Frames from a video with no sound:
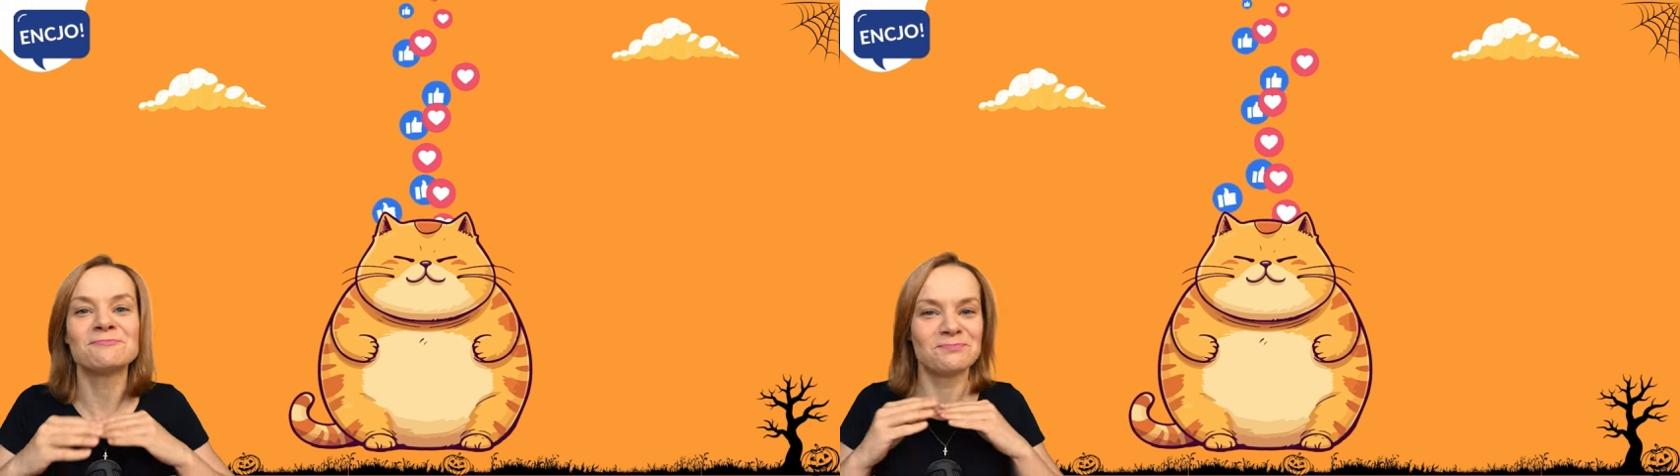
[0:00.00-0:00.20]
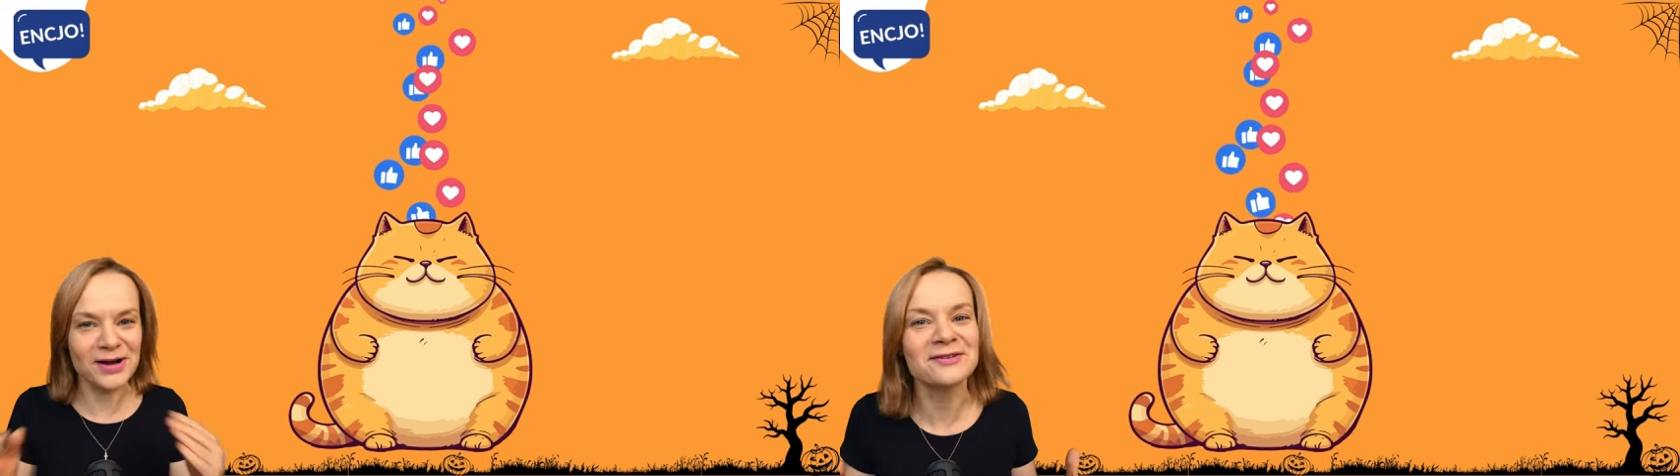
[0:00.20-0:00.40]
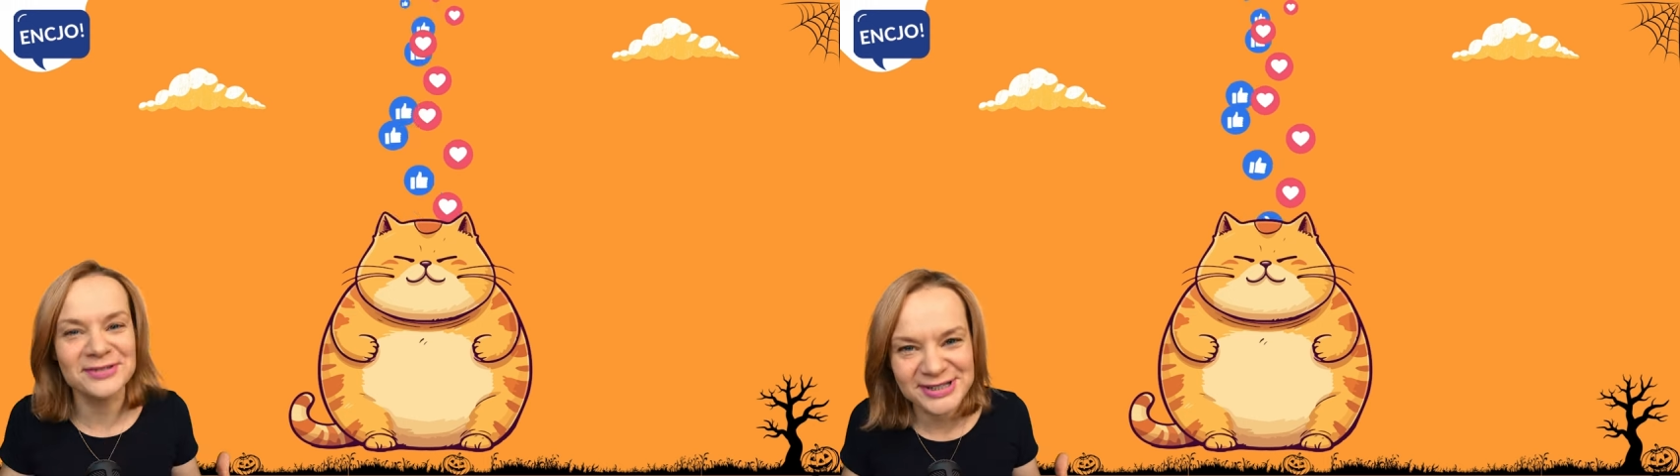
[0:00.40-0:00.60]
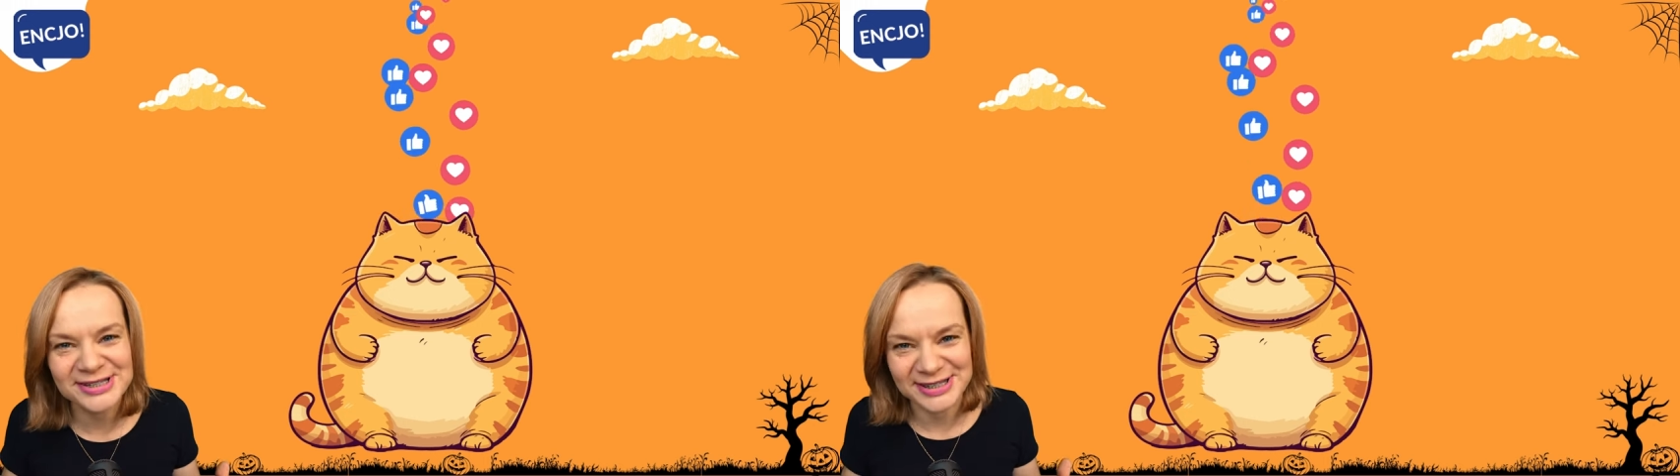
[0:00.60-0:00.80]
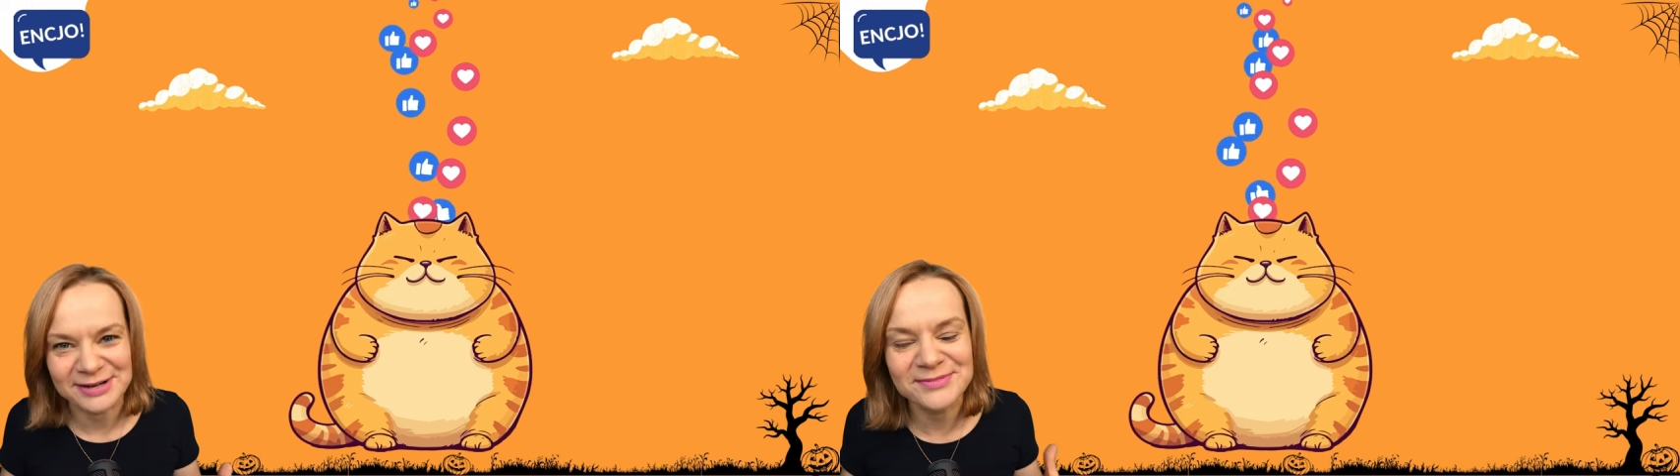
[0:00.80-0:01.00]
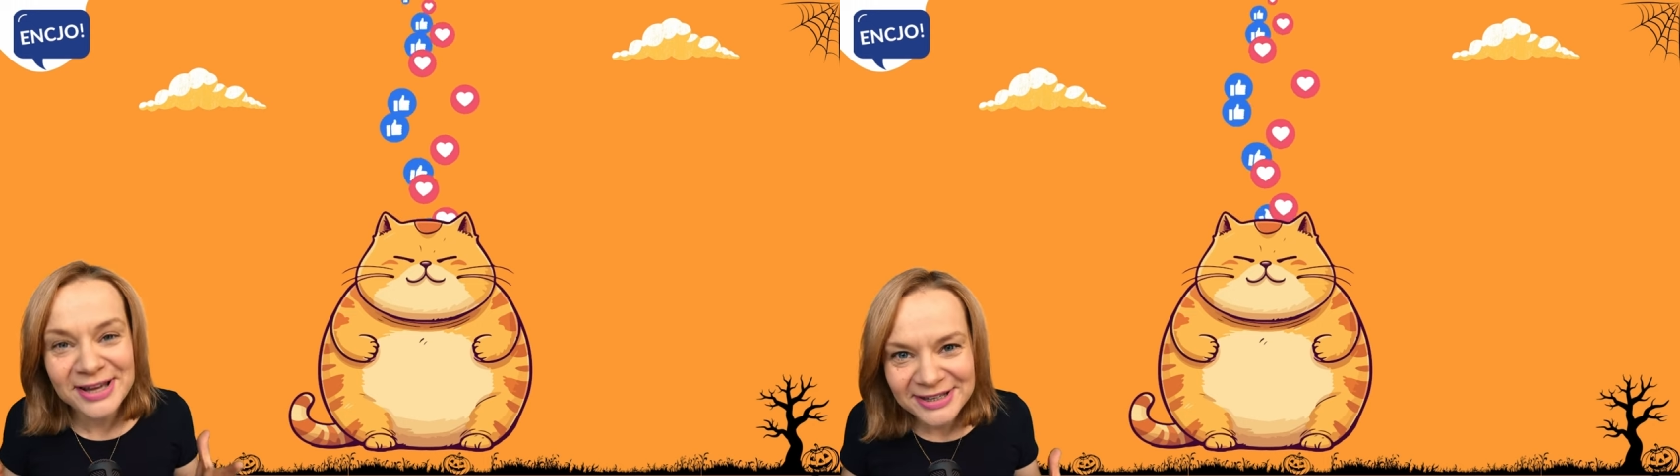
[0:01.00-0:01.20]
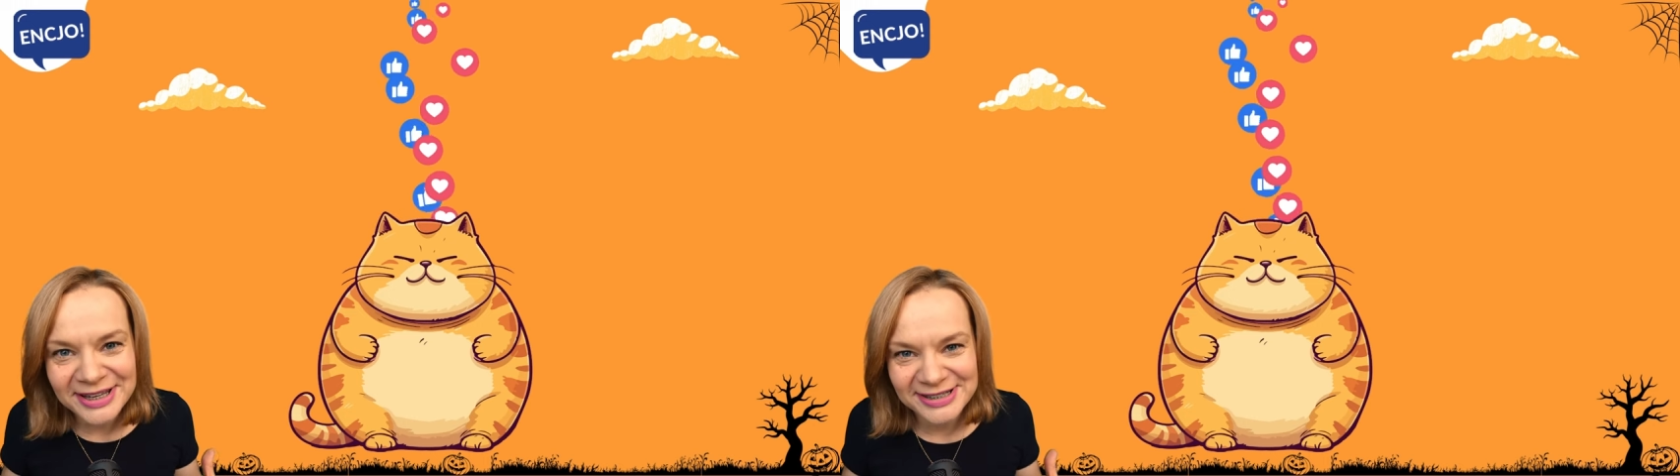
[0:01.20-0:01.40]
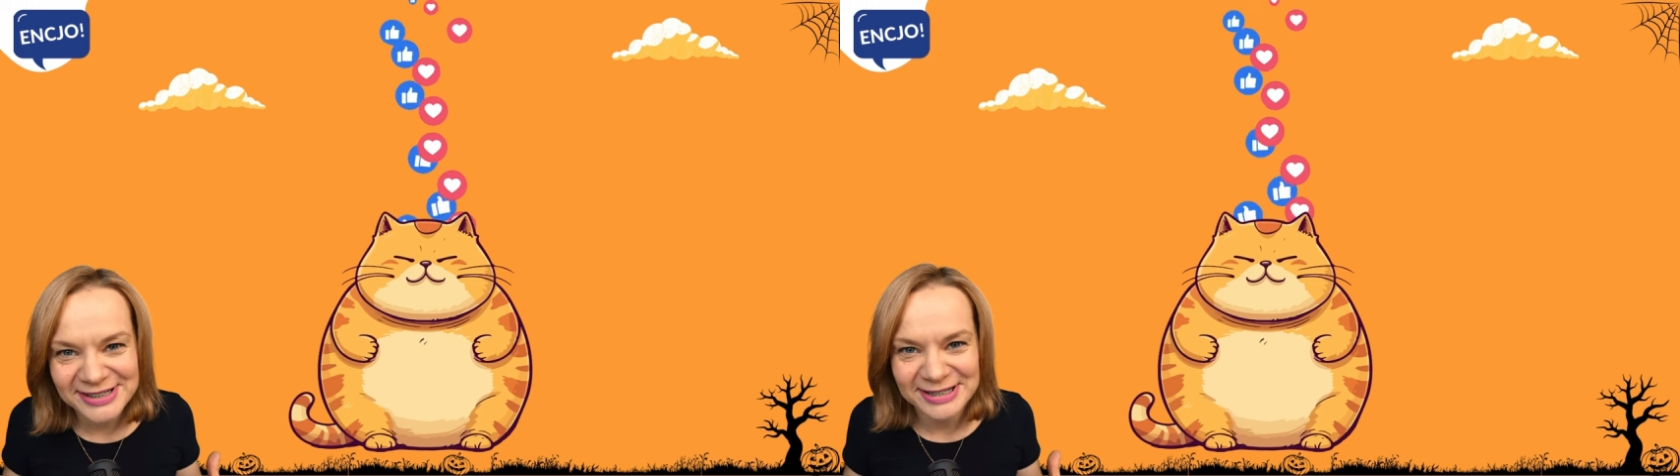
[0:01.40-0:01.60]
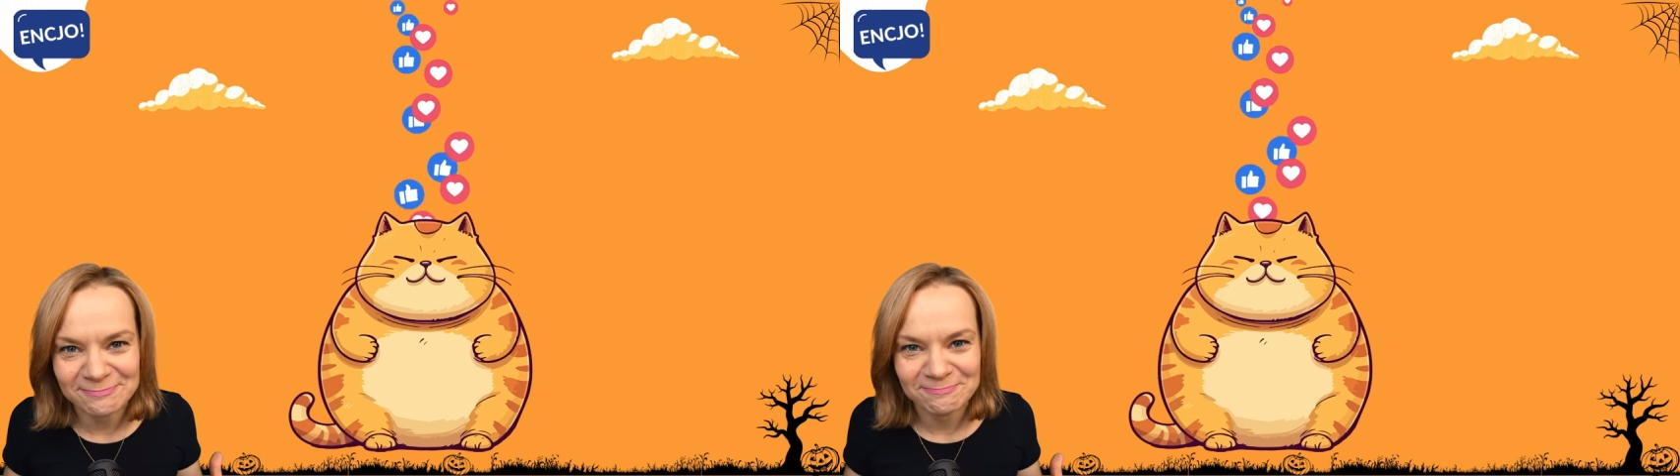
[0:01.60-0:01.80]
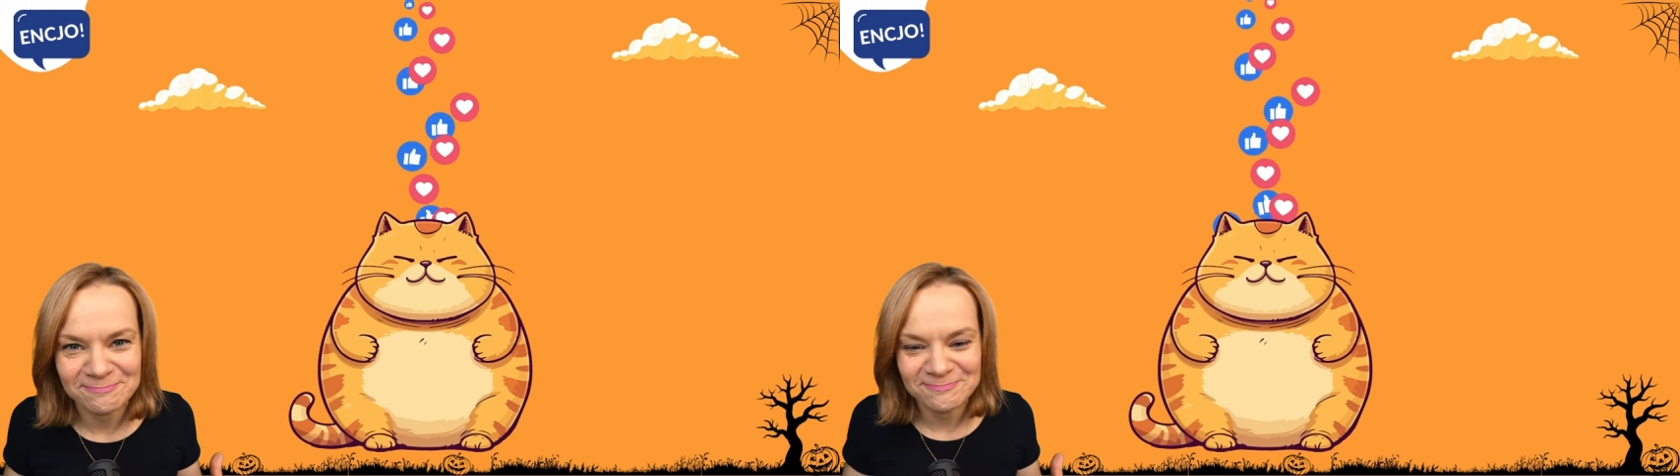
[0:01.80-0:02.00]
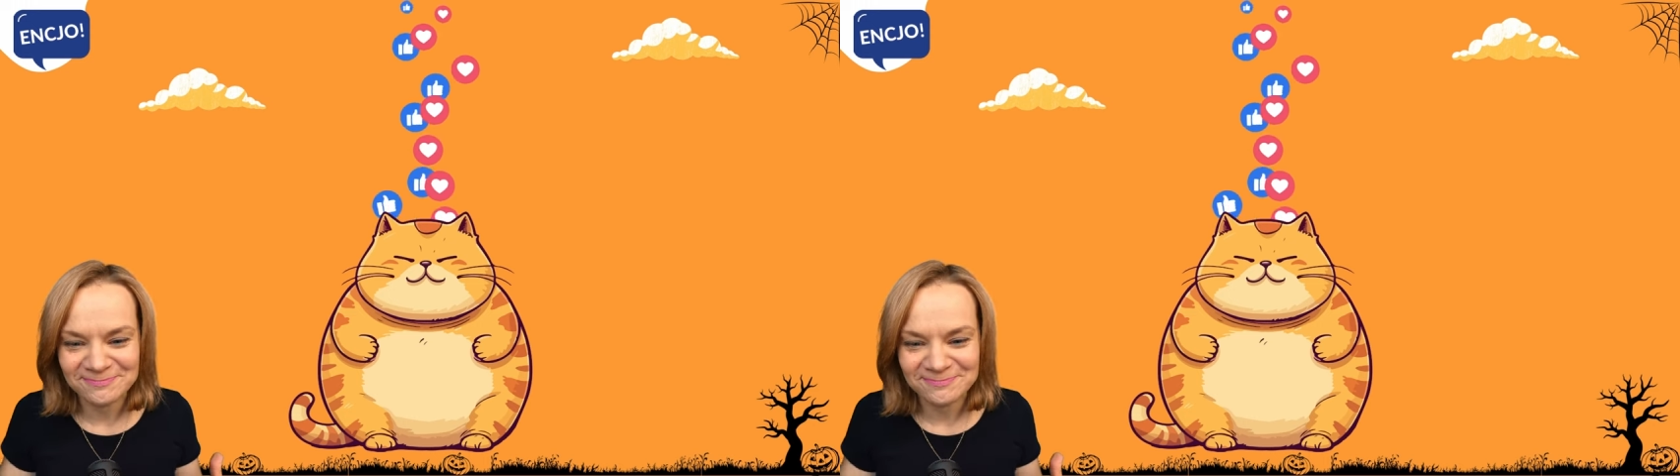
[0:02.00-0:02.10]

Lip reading: bawi się z nami angielskim.